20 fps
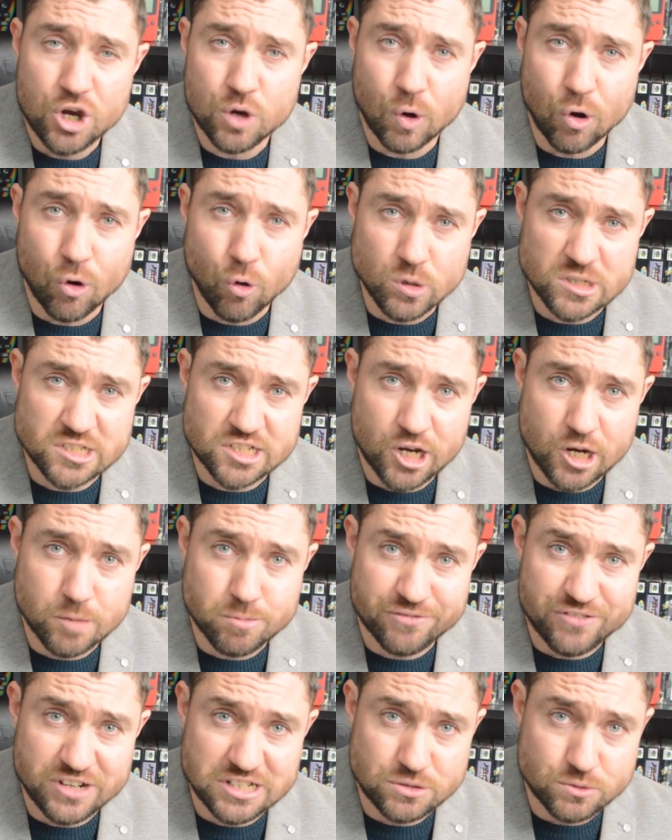who are also
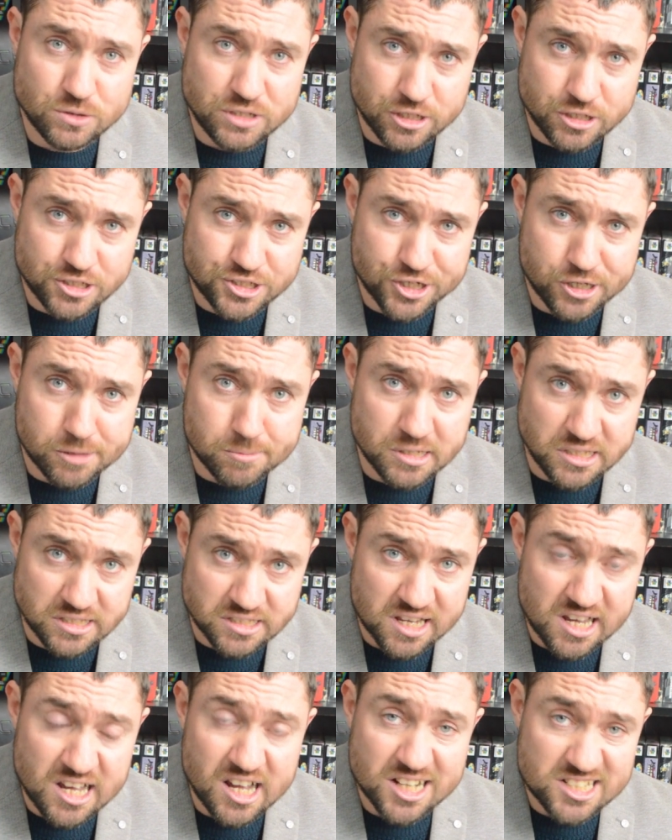professional
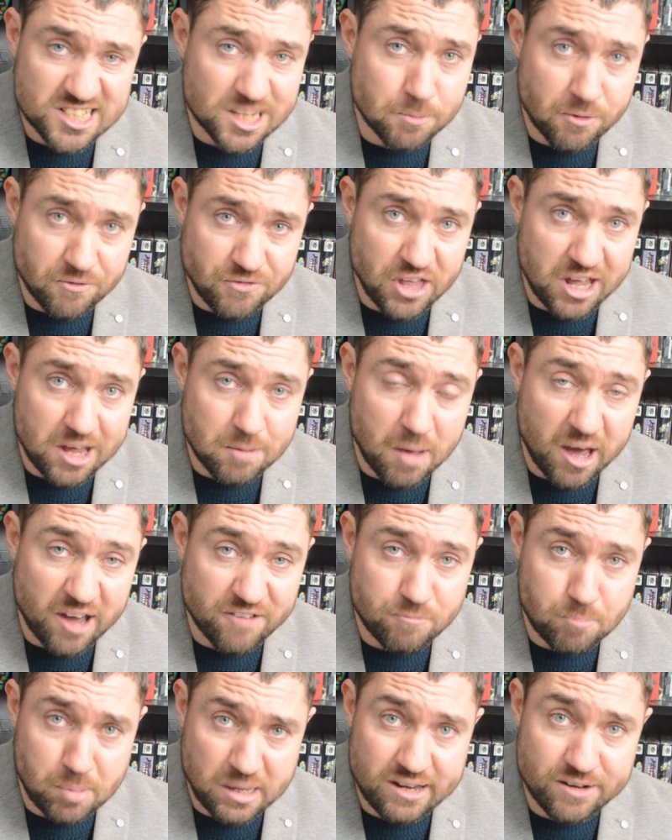YouTubers, some of them
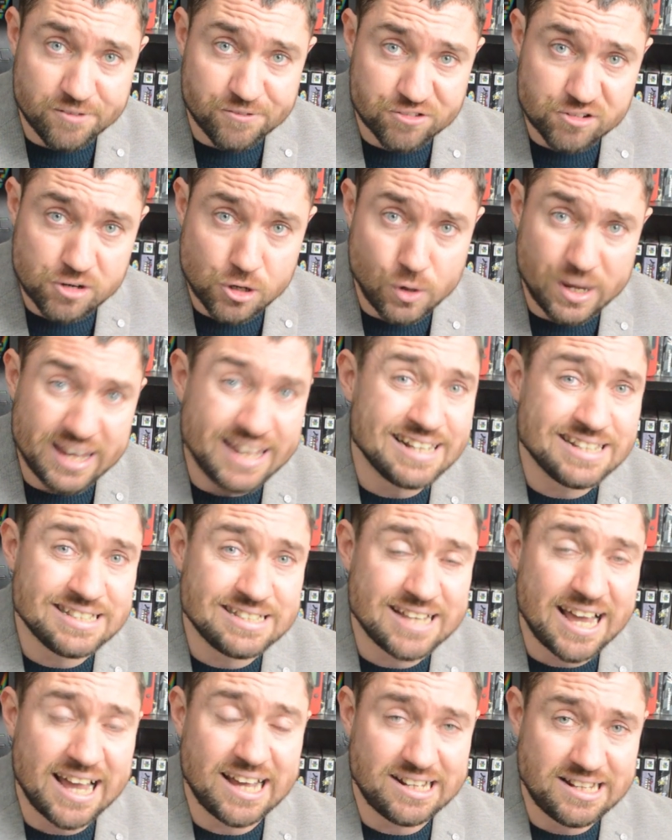have been through
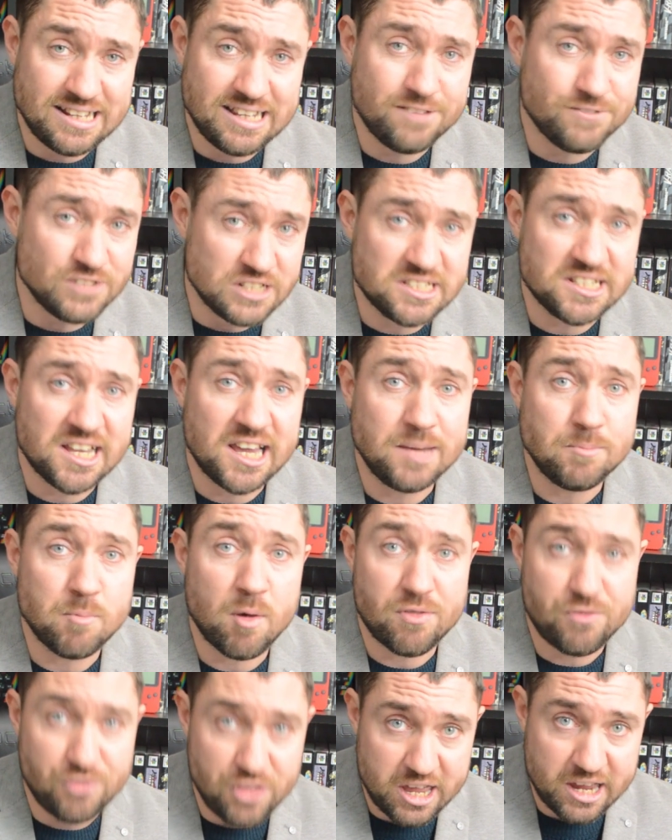exactly the
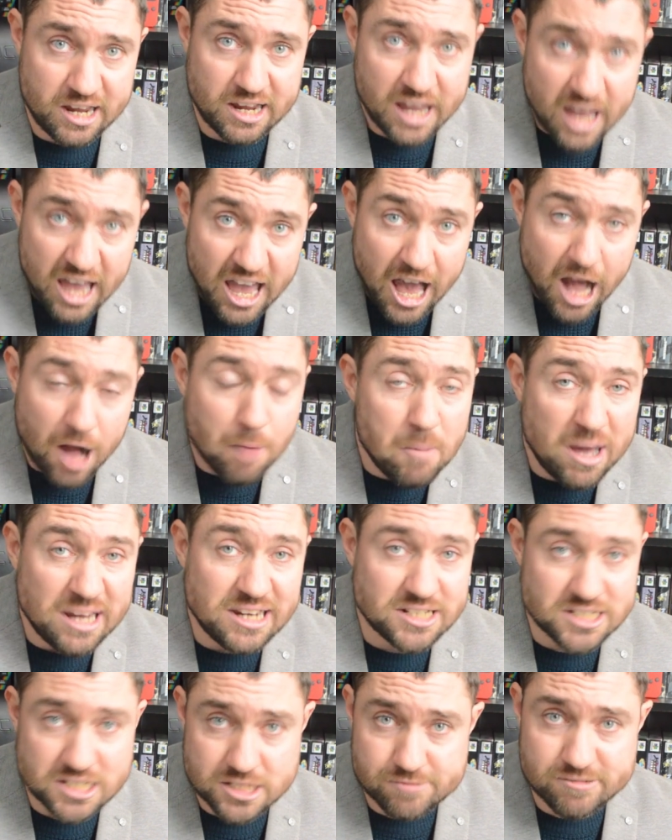same thing and
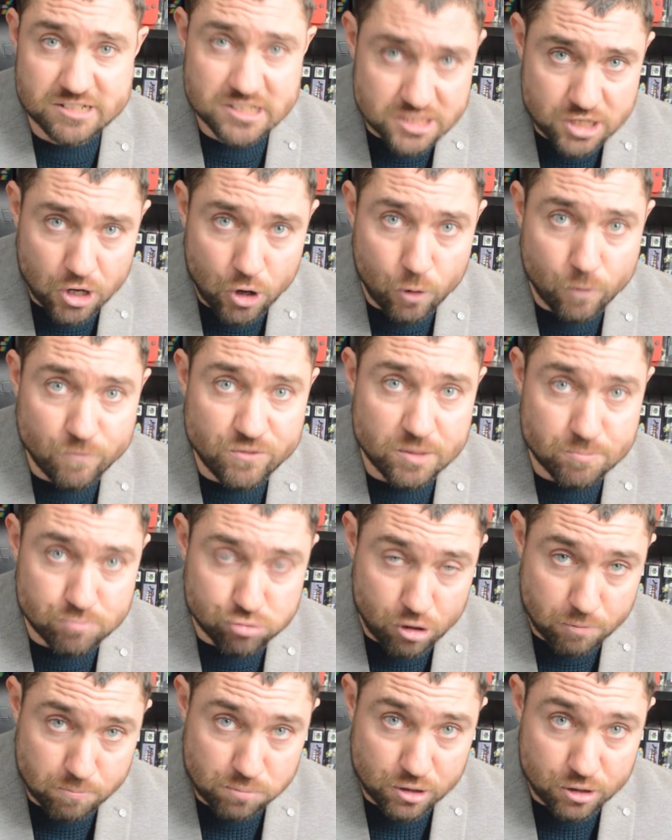managed to resolve the
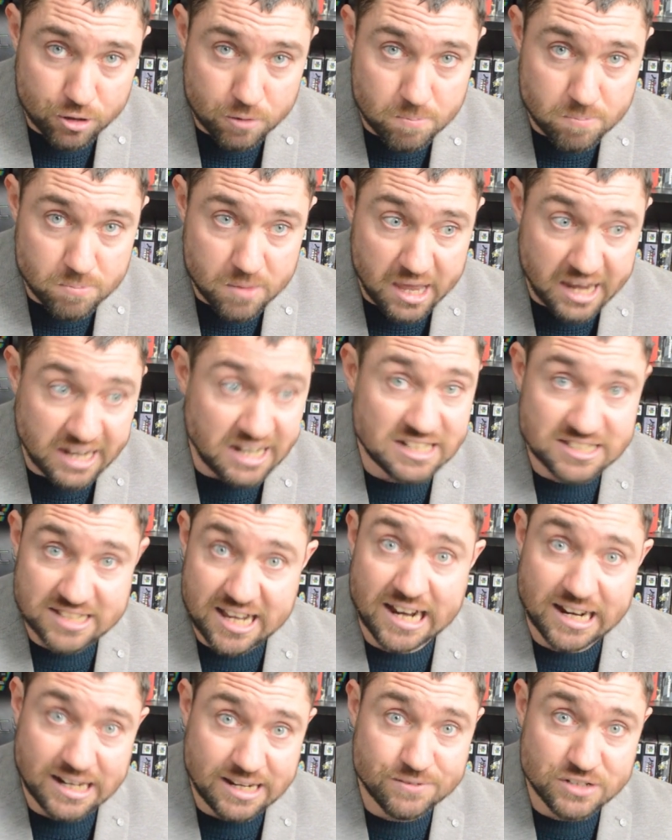problem in
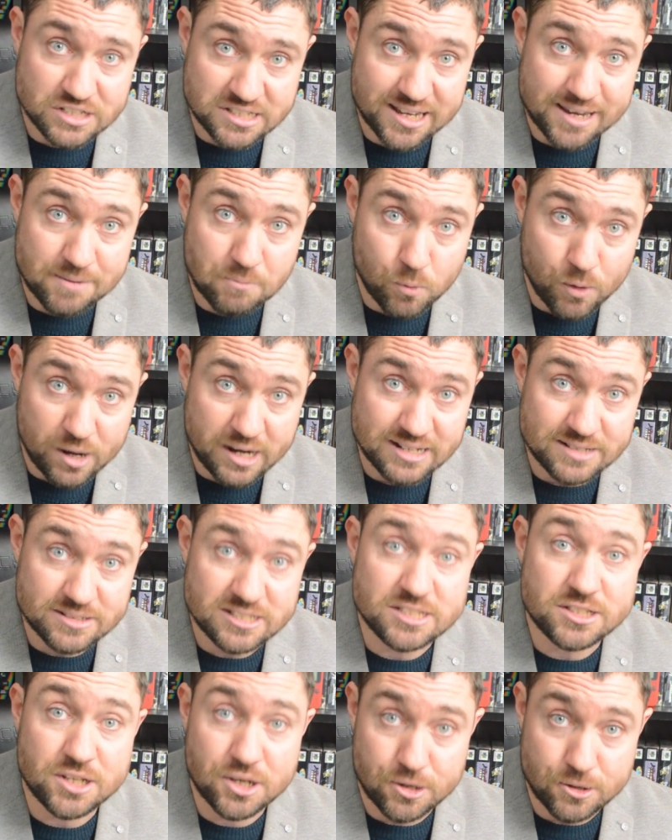exactly the same way
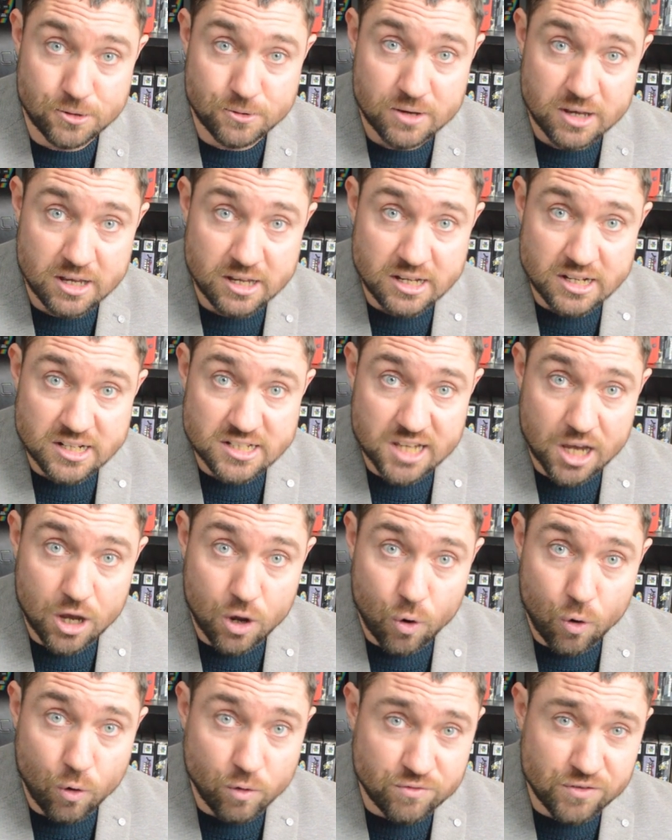too.
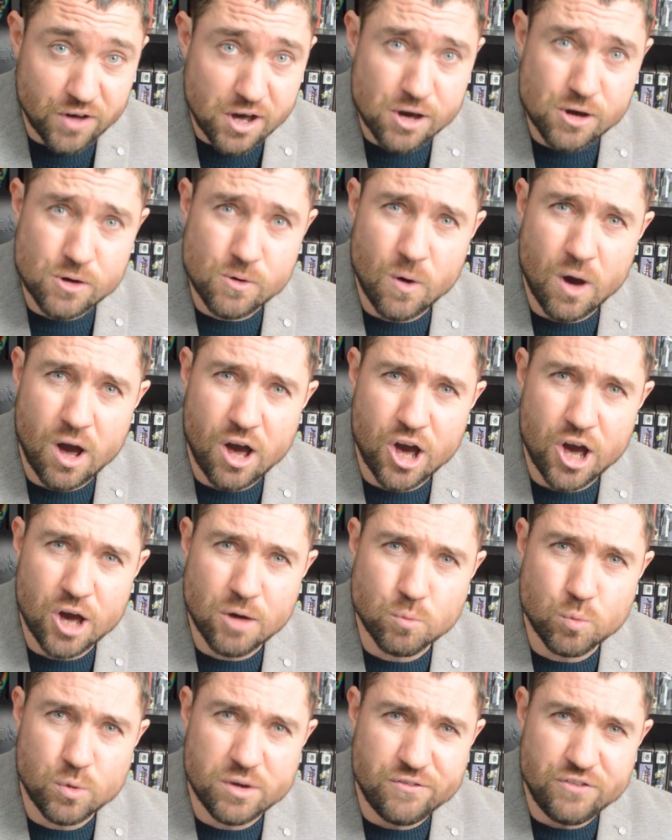So
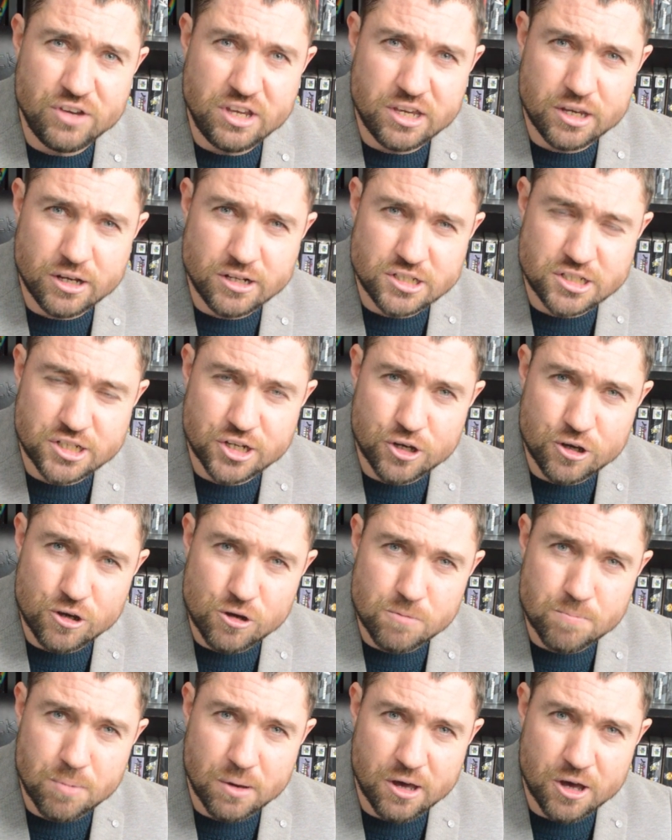although with
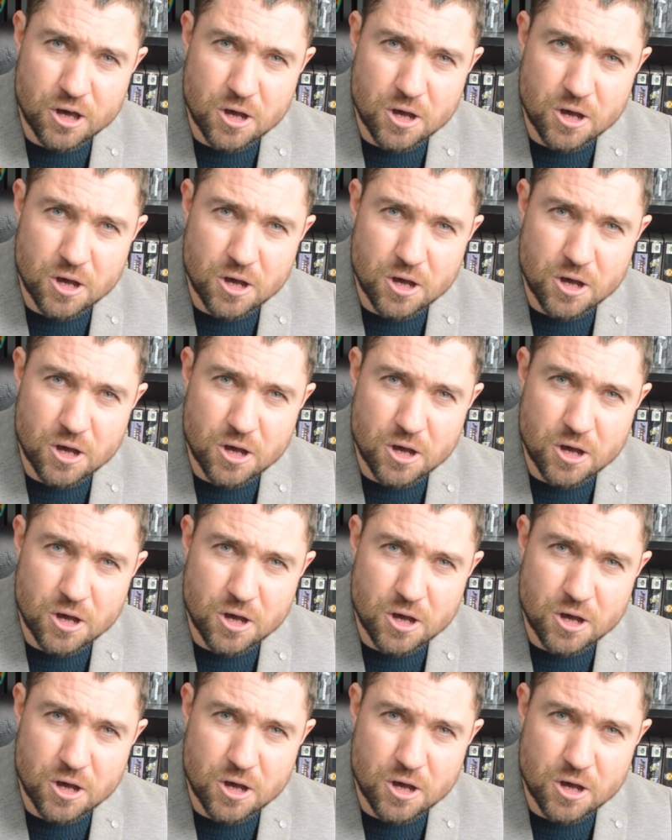YouTube,